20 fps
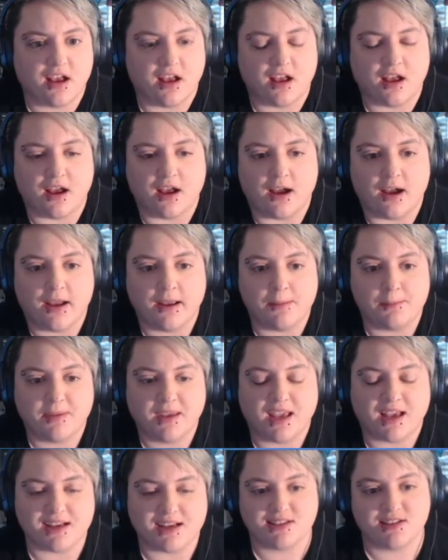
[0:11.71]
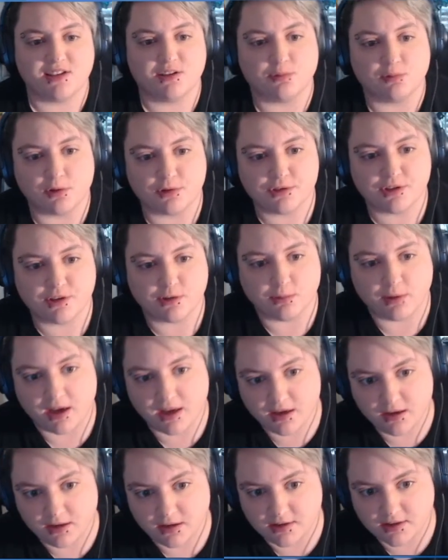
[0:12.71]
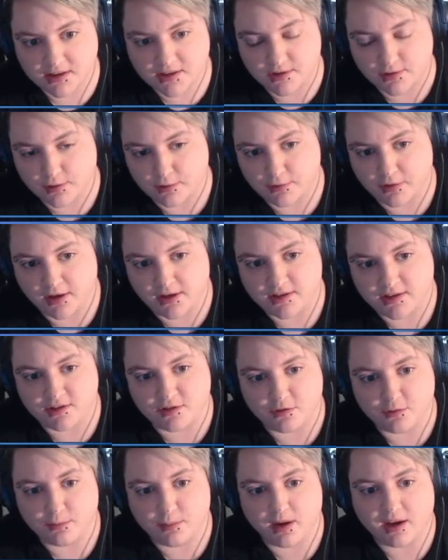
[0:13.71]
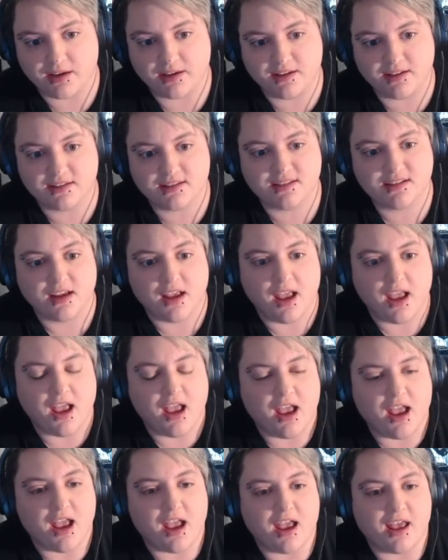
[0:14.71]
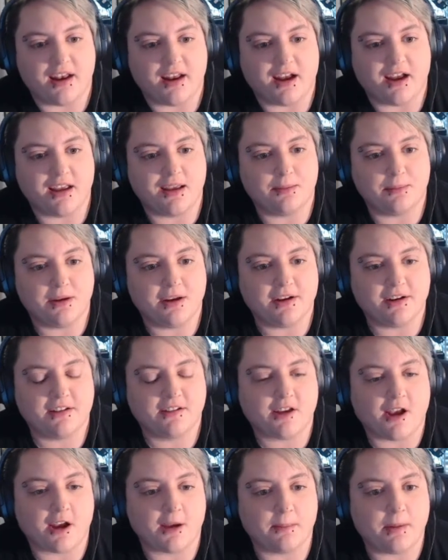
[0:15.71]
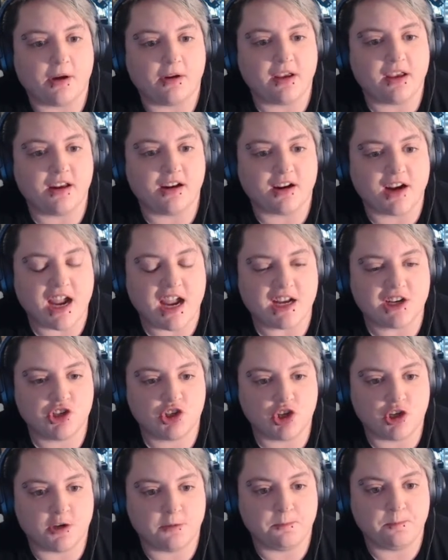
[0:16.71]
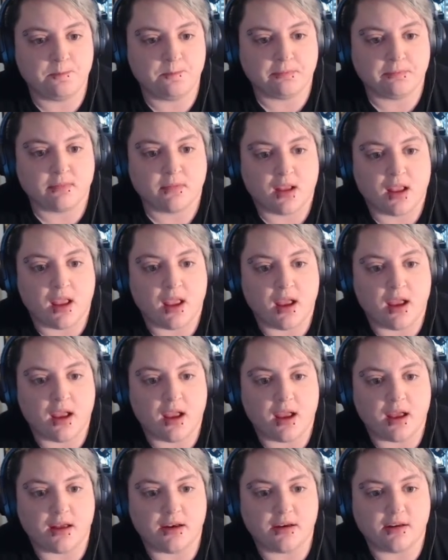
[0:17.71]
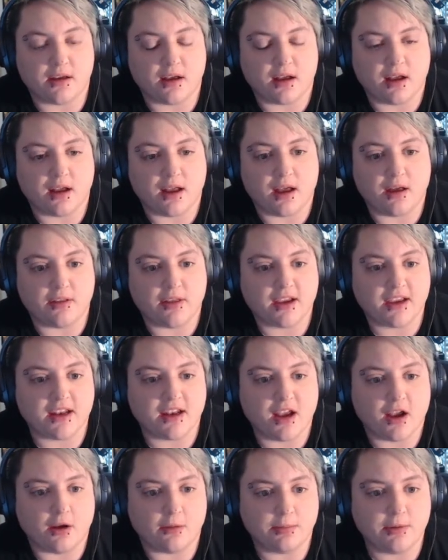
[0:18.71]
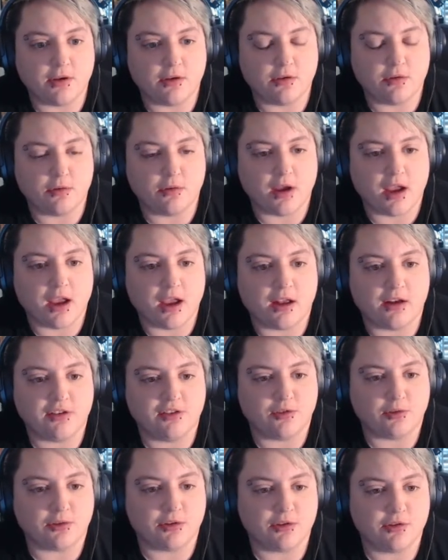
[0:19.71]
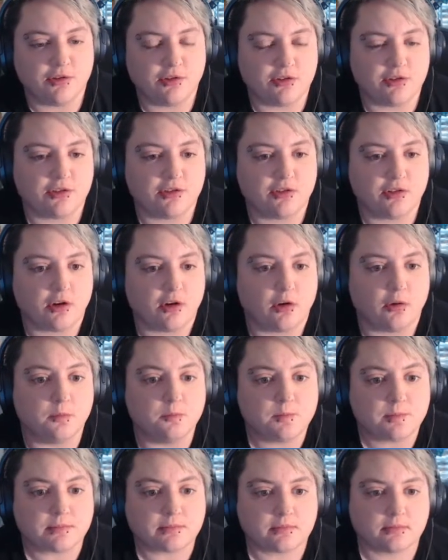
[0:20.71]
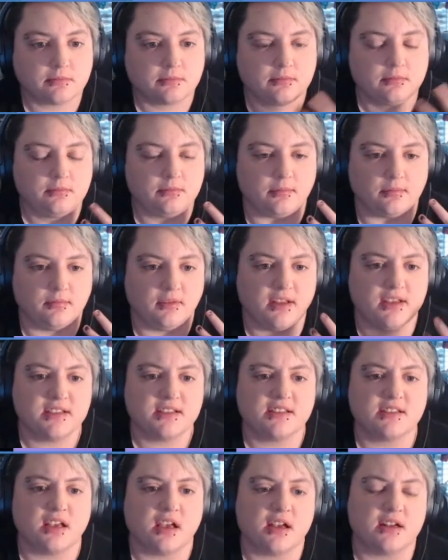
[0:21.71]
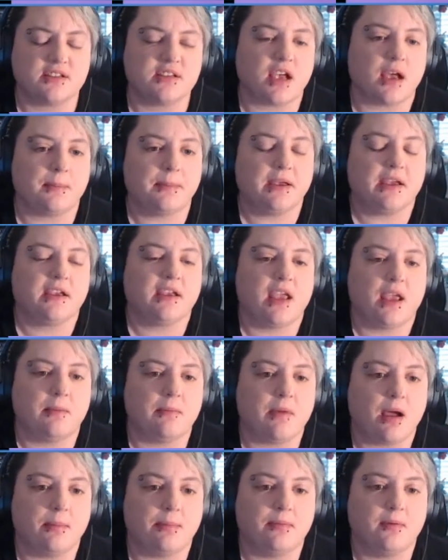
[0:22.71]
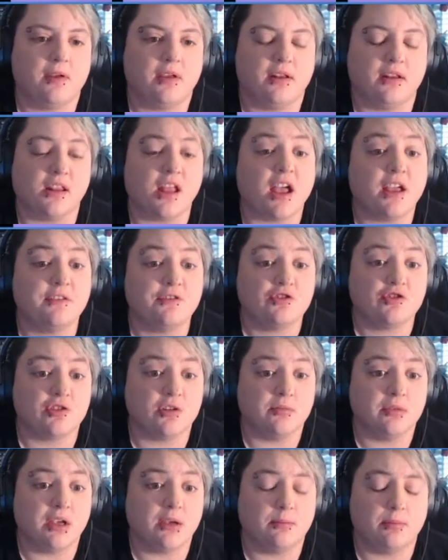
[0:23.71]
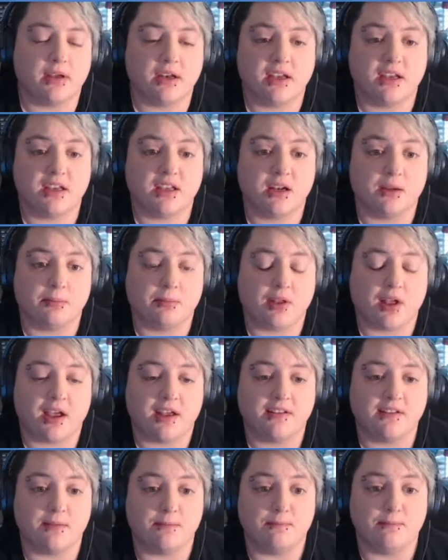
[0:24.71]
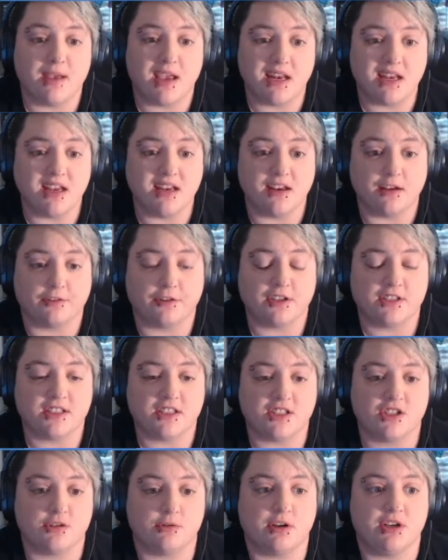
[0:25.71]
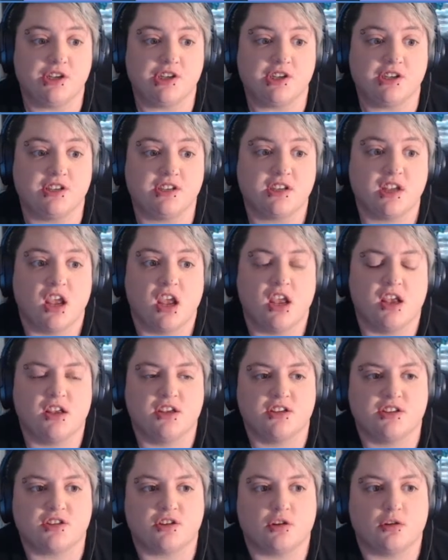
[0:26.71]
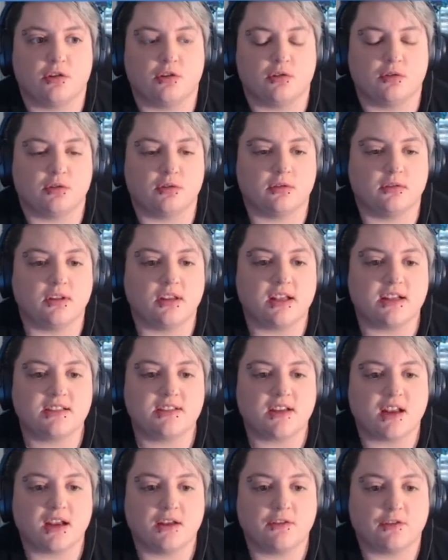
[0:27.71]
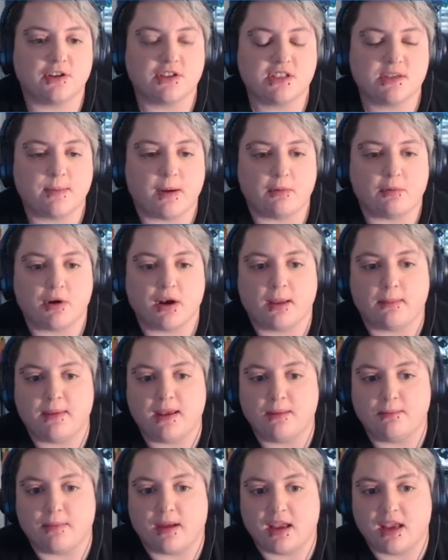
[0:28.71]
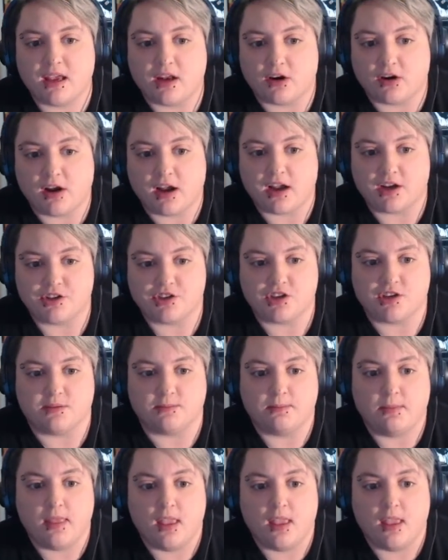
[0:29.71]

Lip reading: I am Cassian Rosner-Wren, also known as Nodebotanist, and I am here to talk about interaction and how that can help you and your users. So this topic came up in live streaming, but it can apply to many different situations. So let's talk first about what I mean by interaction.